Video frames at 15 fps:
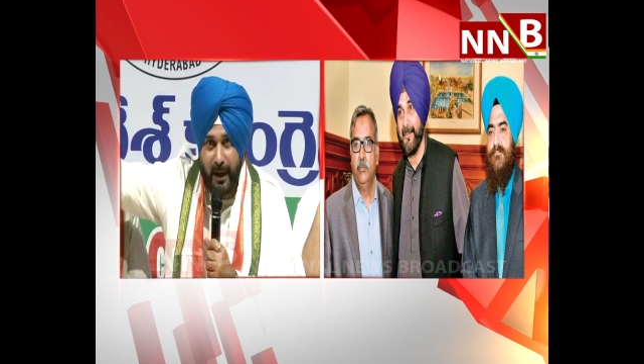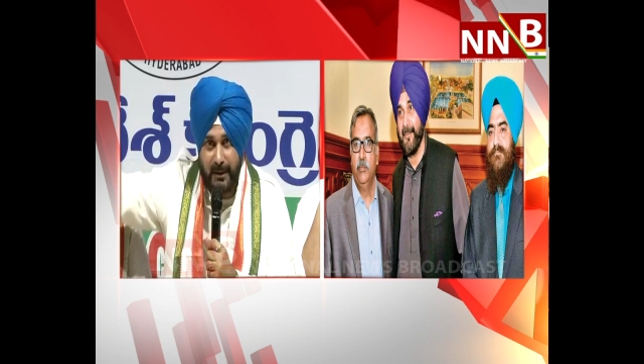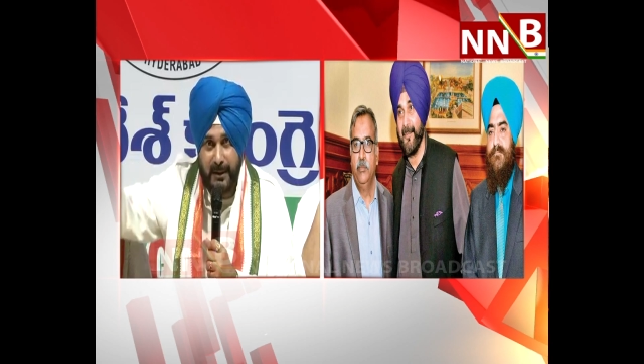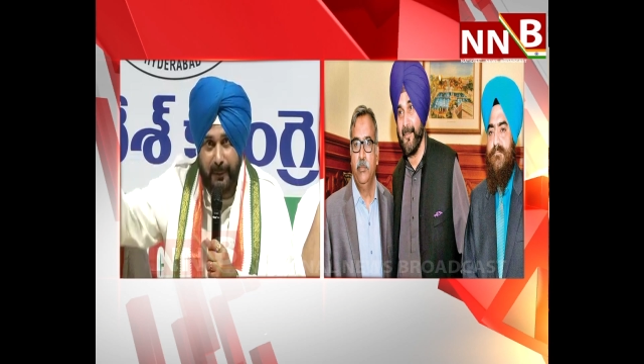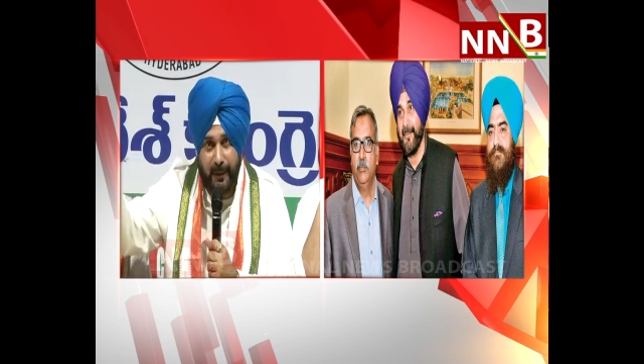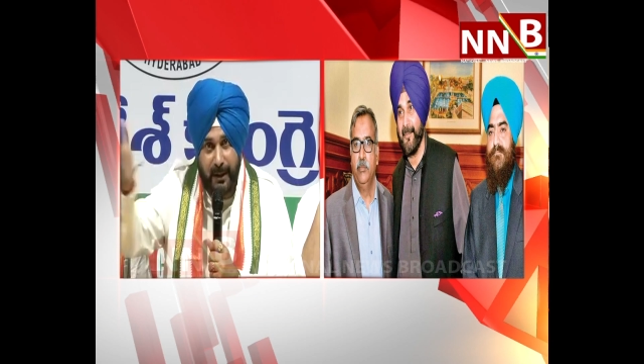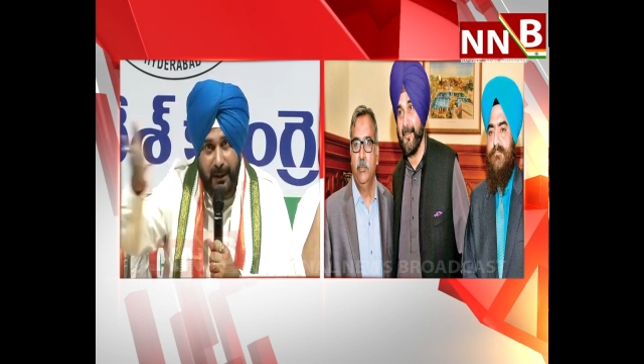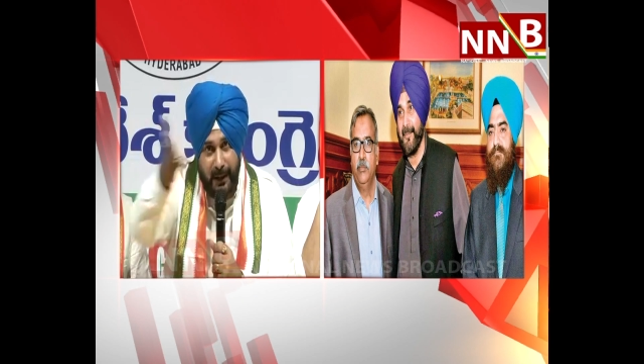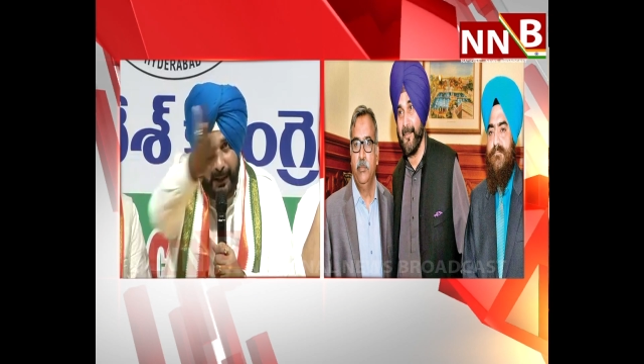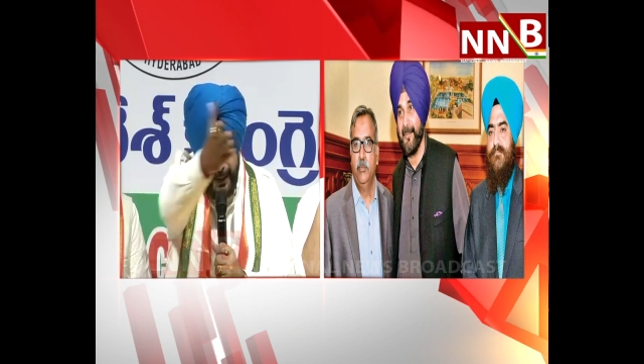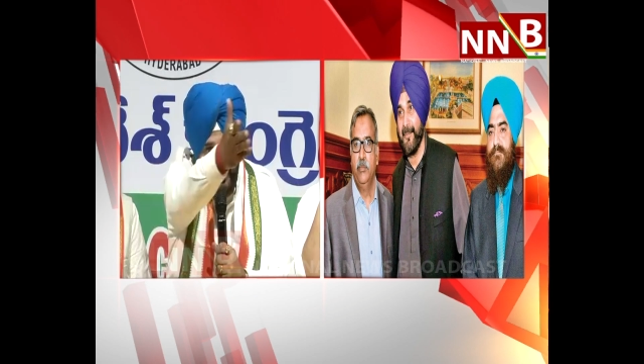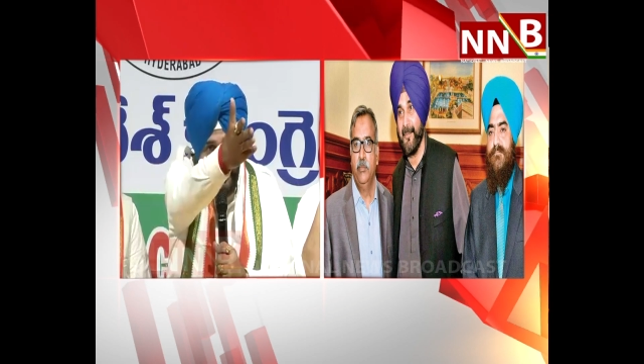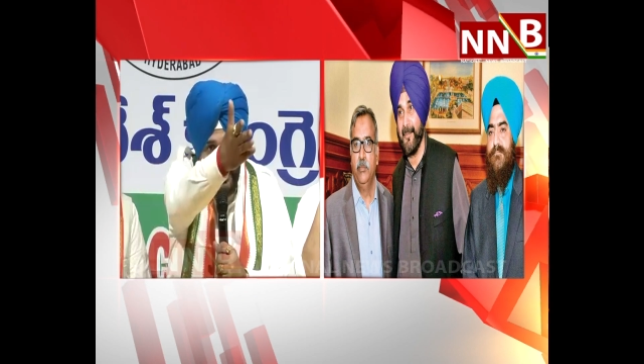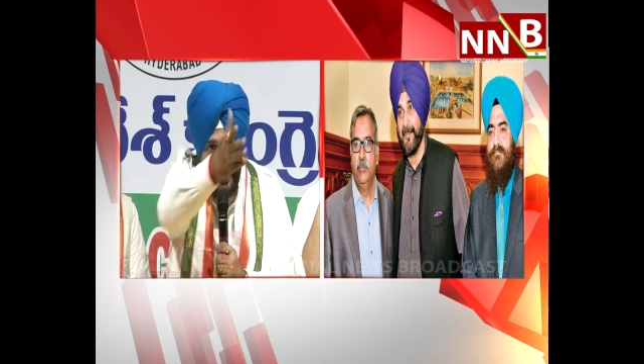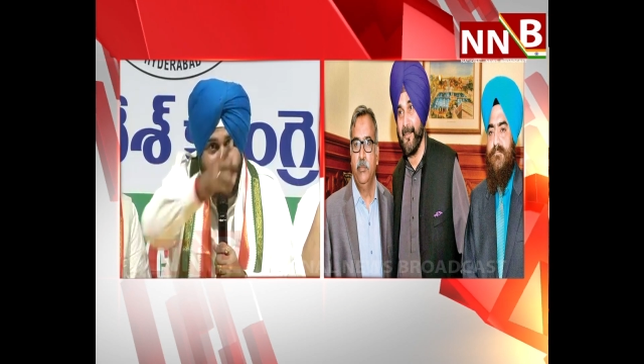Harsimrat
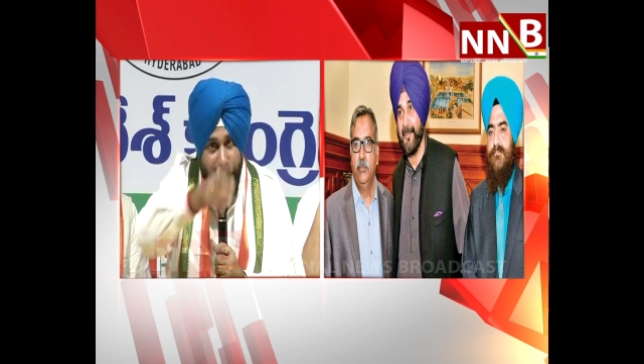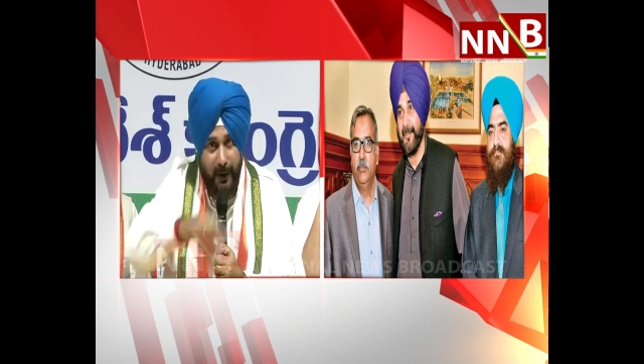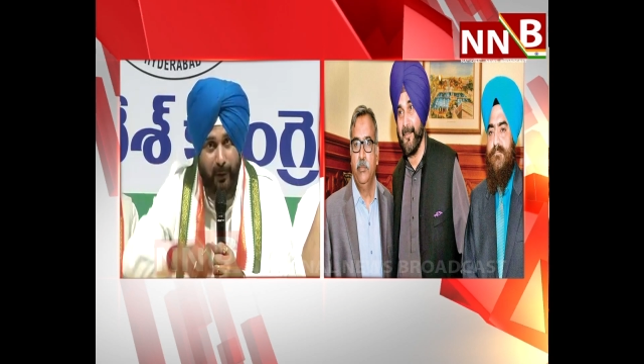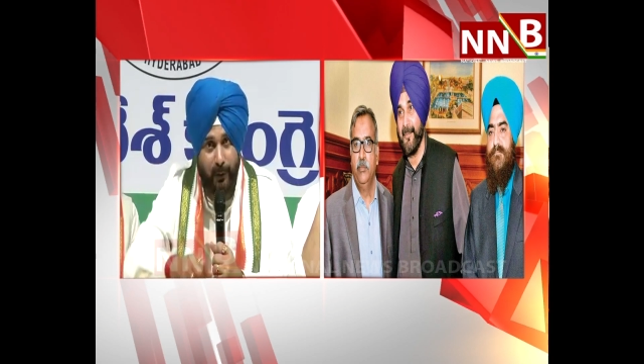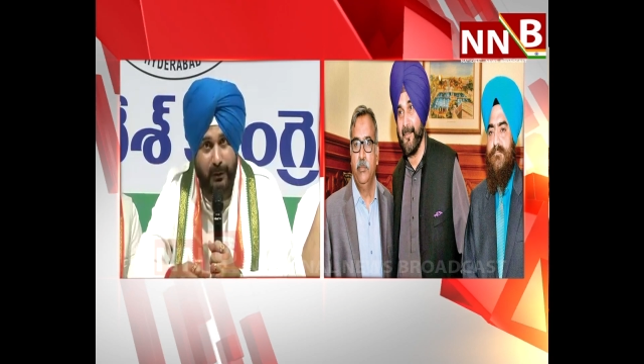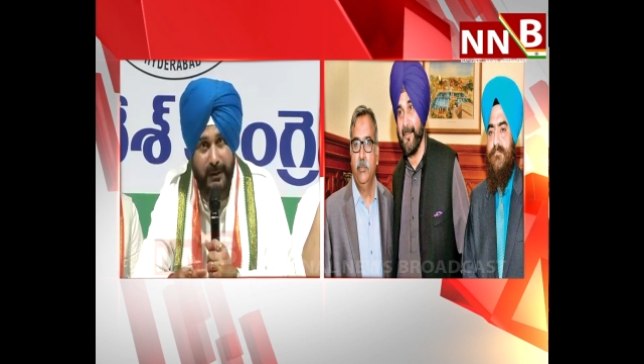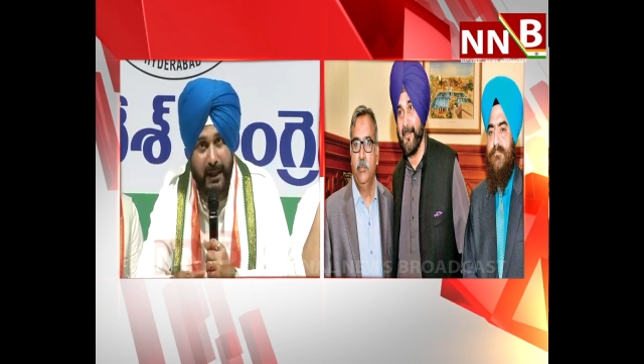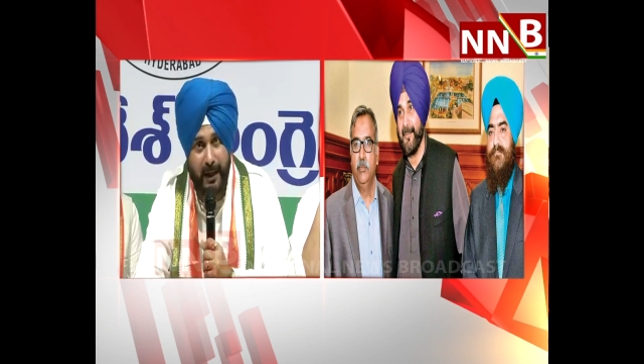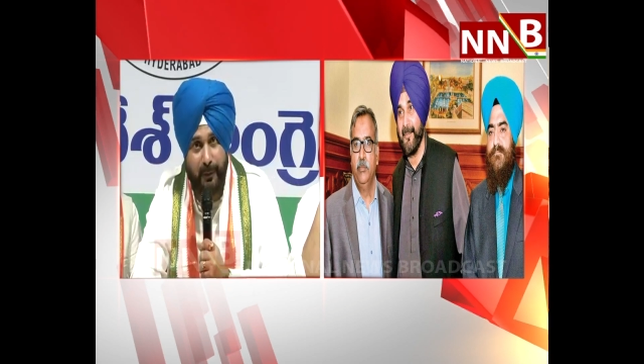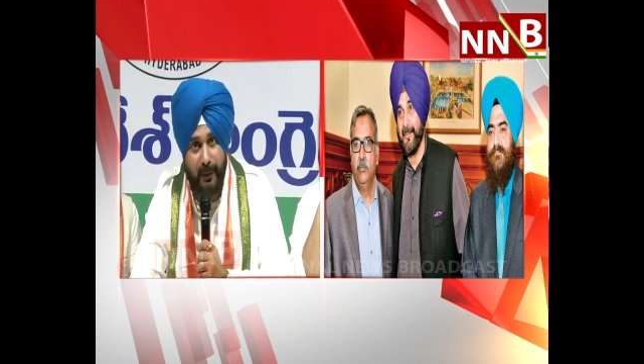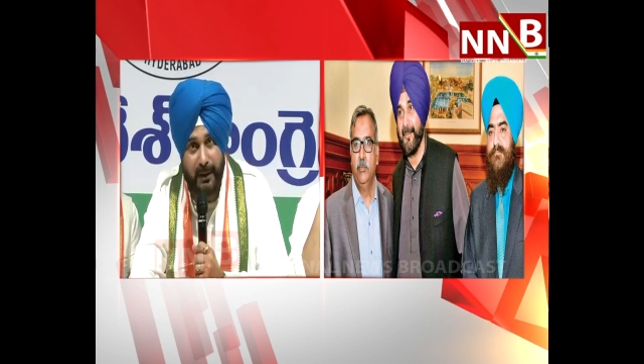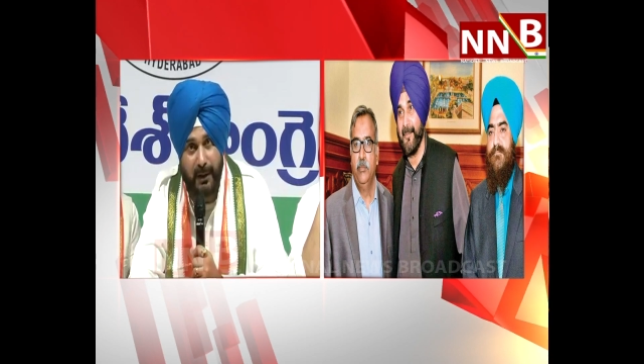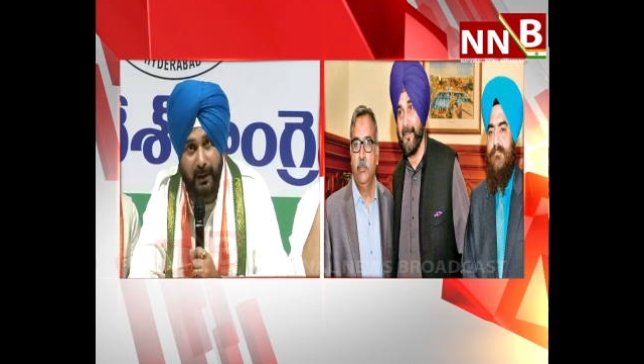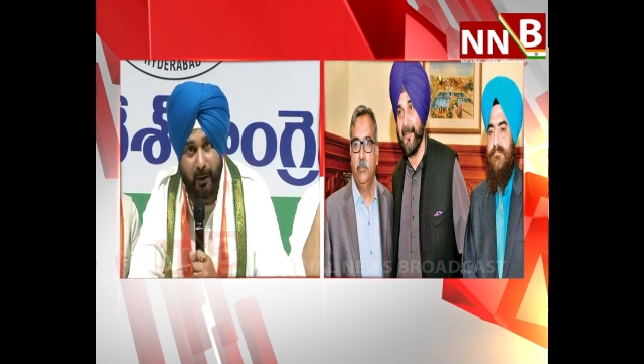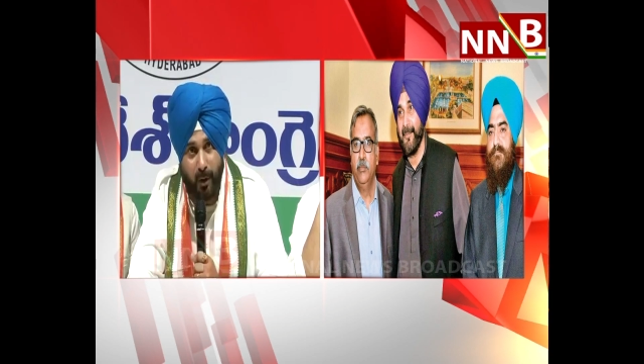Ahem, same fellow was there
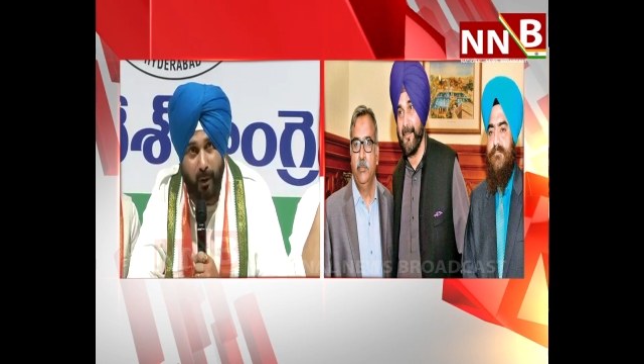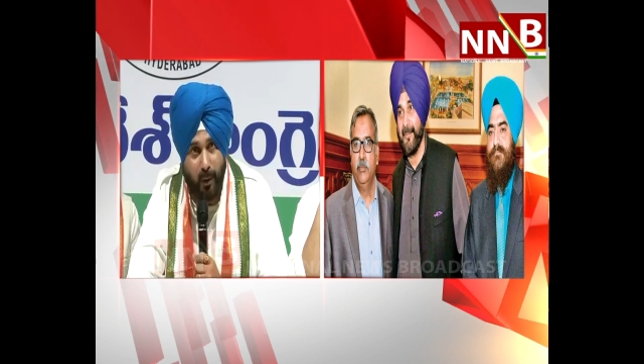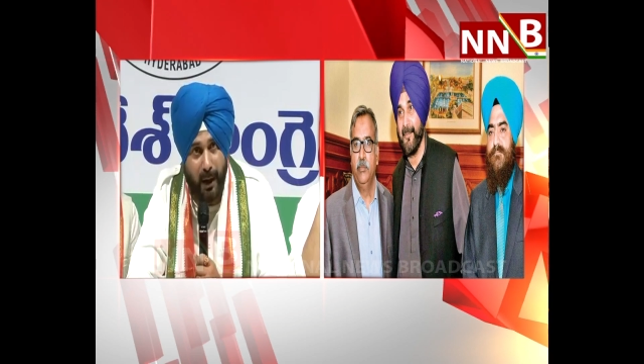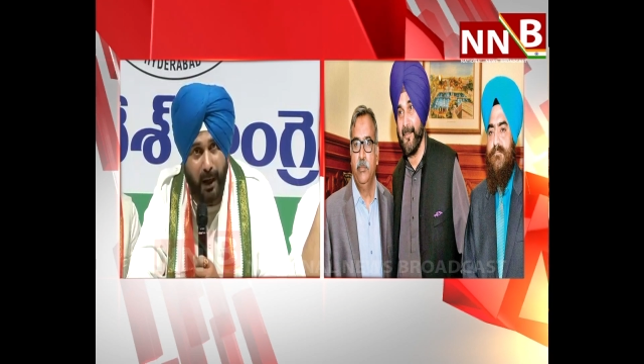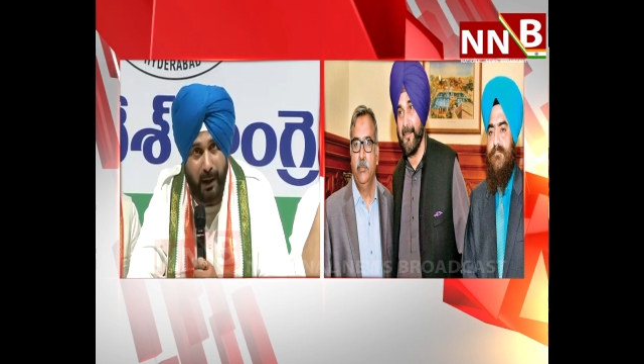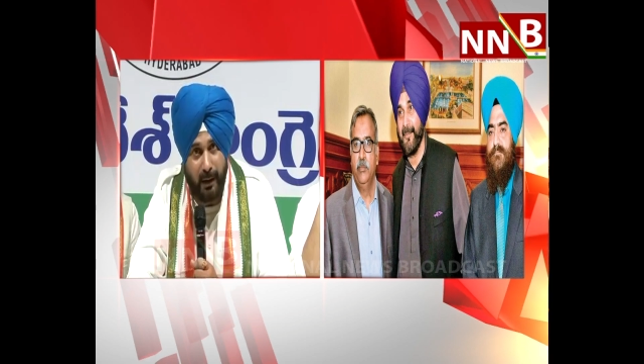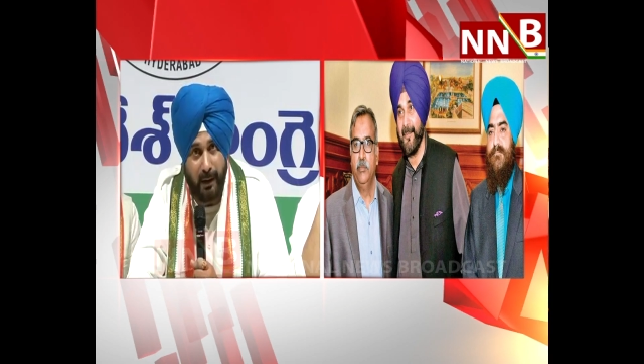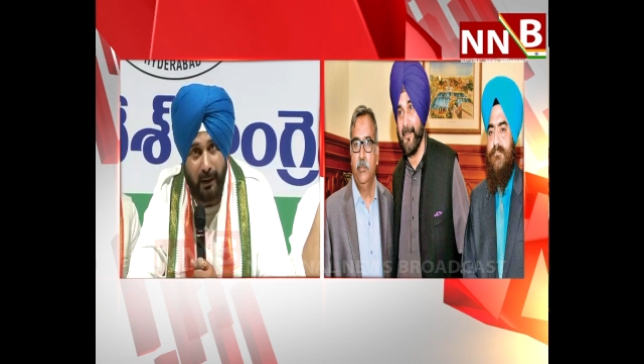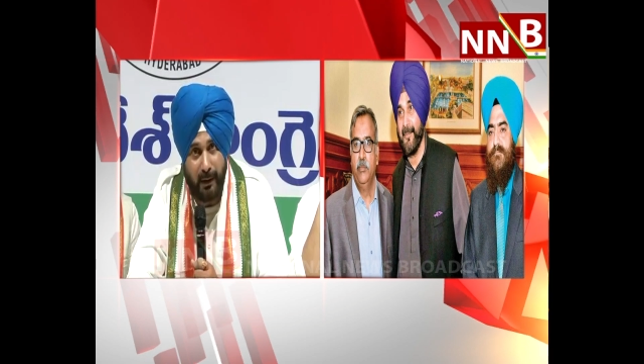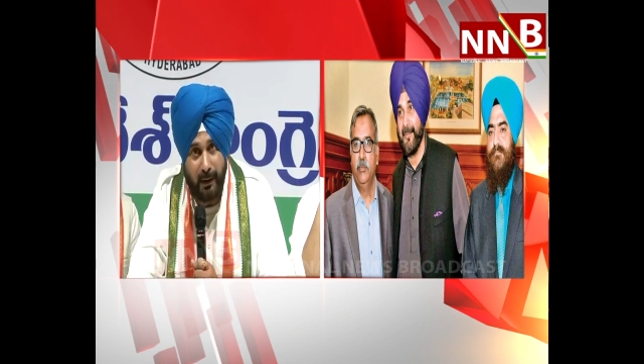with the Longowal.